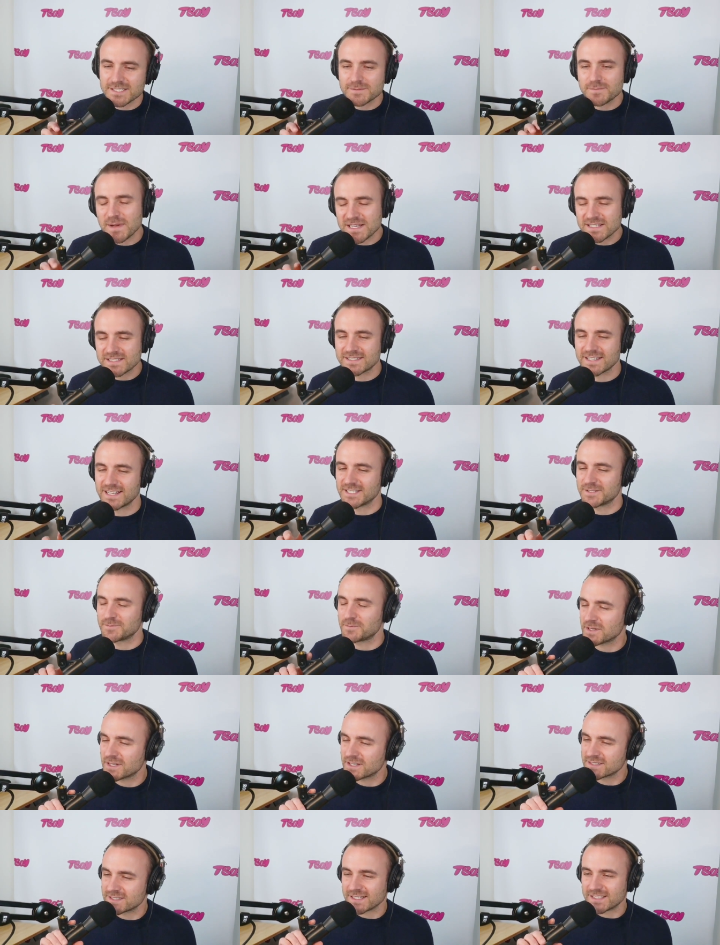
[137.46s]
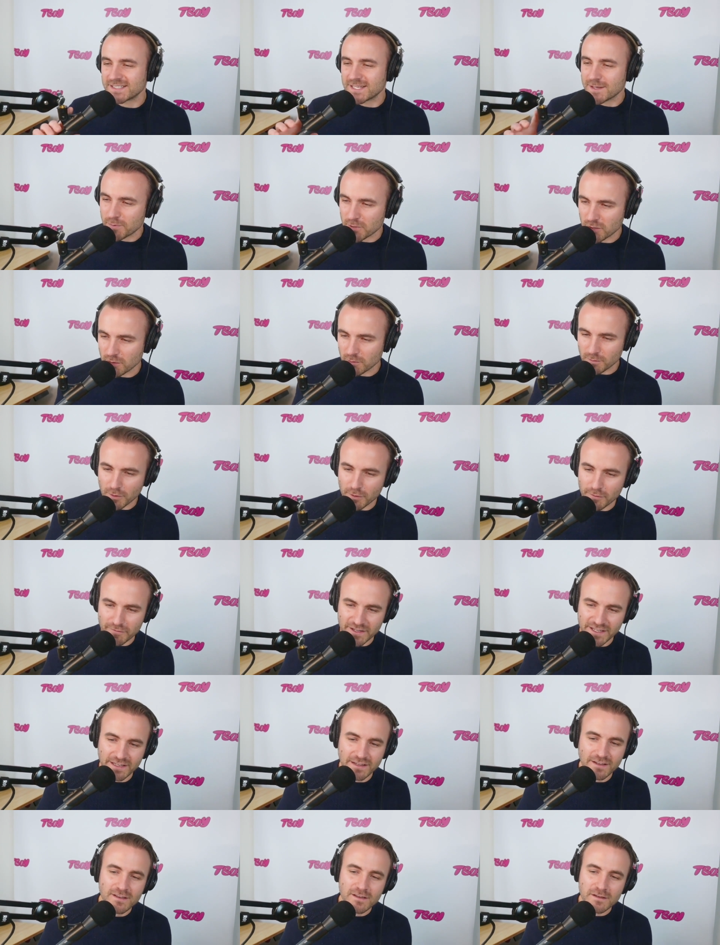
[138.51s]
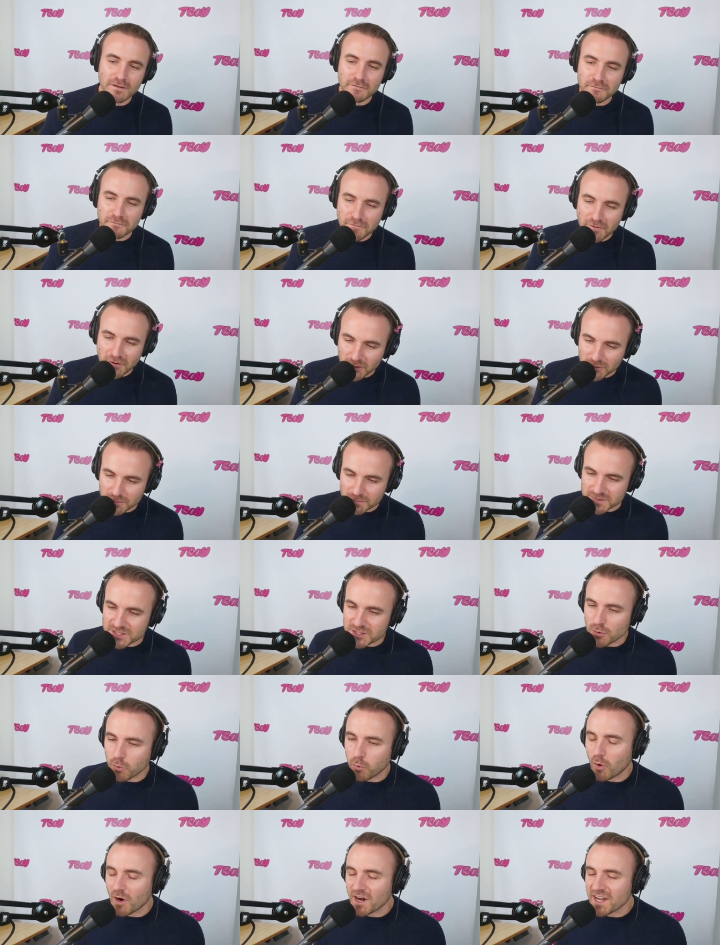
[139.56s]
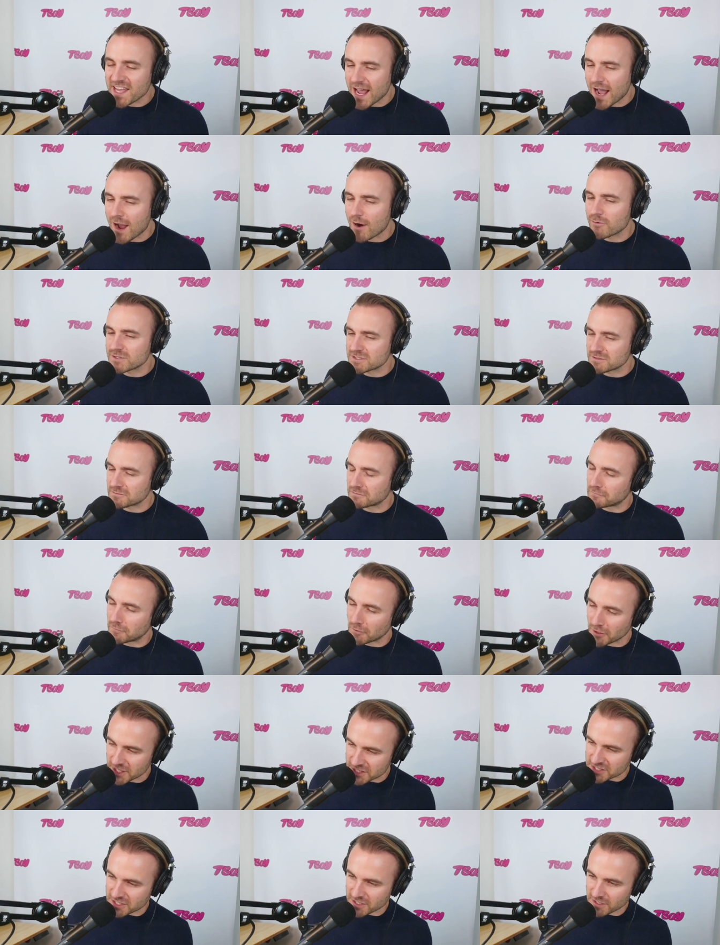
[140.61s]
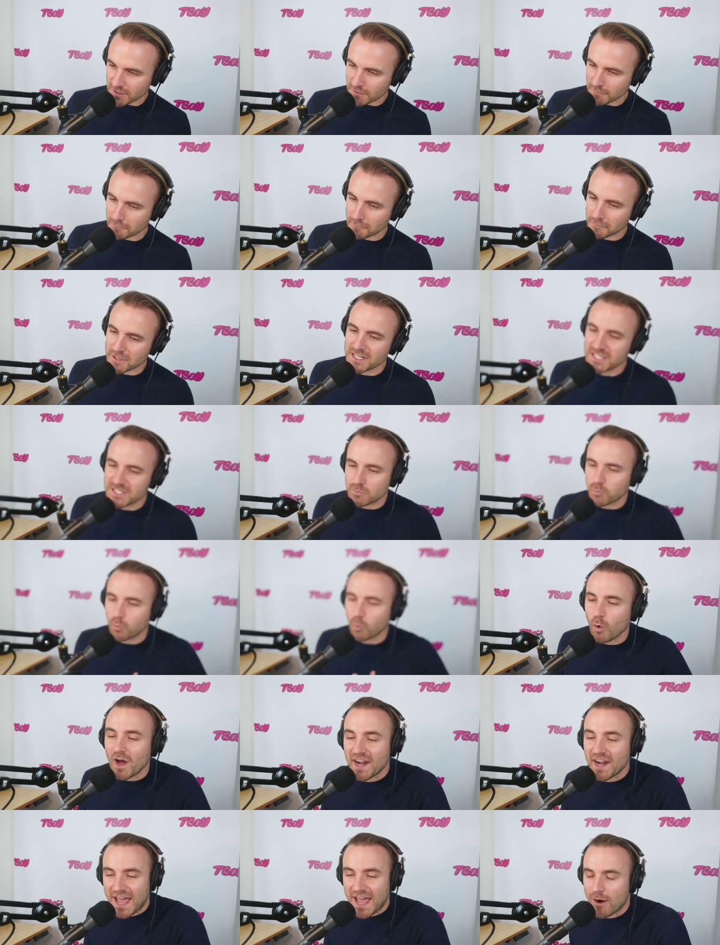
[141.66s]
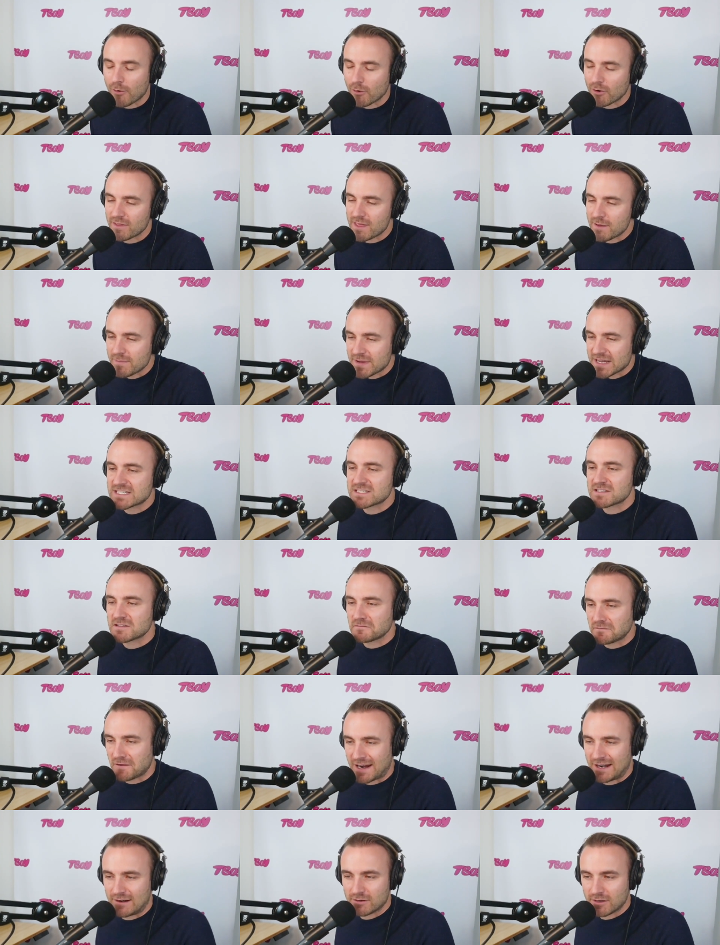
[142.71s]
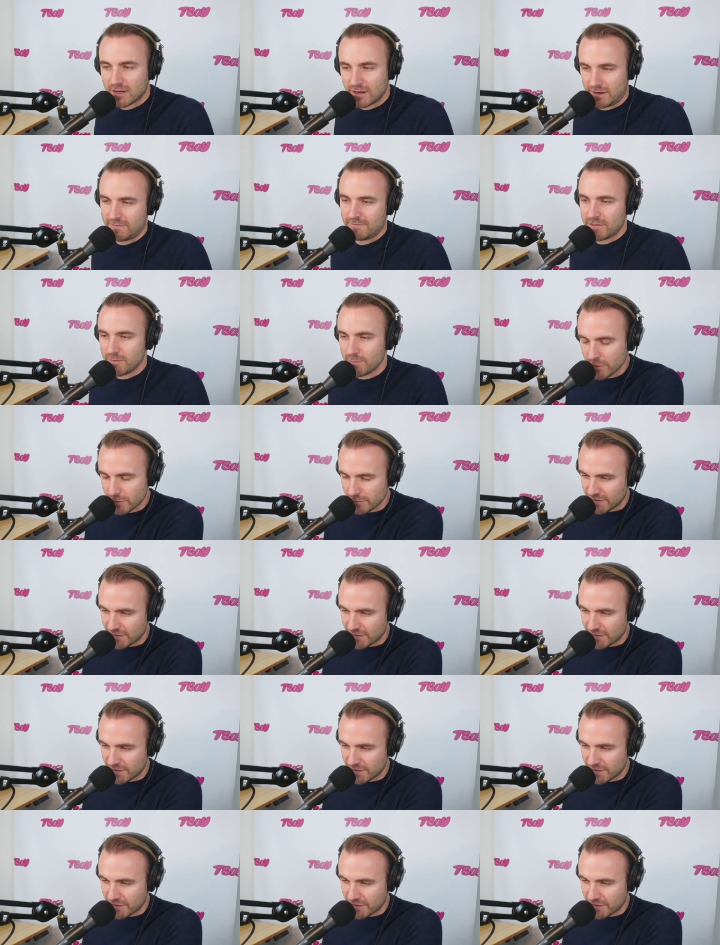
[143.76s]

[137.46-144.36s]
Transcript: this makes sense because a typical movie films 20 hours of footage for each one hour that makes the final cut of the